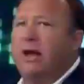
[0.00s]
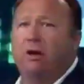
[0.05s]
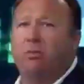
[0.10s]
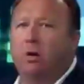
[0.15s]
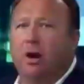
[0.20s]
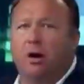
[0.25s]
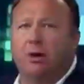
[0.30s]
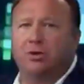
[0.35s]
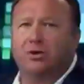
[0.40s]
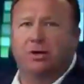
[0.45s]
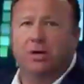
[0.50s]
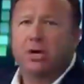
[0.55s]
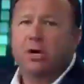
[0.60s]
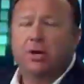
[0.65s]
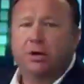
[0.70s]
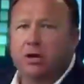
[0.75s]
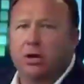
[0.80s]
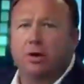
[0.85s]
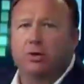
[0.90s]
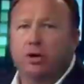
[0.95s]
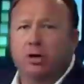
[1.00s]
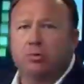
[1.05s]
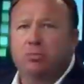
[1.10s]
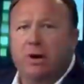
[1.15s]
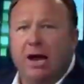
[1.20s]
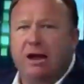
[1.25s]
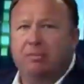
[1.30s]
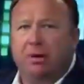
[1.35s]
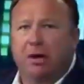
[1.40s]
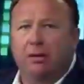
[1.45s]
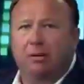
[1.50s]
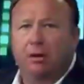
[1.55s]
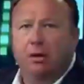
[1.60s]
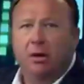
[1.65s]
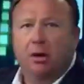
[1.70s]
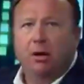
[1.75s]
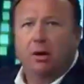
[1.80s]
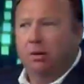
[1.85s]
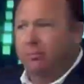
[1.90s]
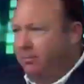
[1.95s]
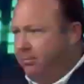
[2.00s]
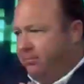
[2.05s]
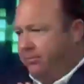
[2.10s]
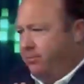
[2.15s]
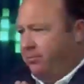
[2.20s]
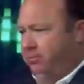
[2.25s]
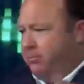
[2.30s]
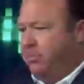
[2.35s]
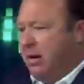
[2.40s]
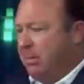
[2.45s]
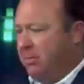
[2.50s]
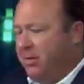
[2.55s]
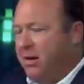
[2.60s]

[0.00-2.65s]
heroes, you know, you name it, people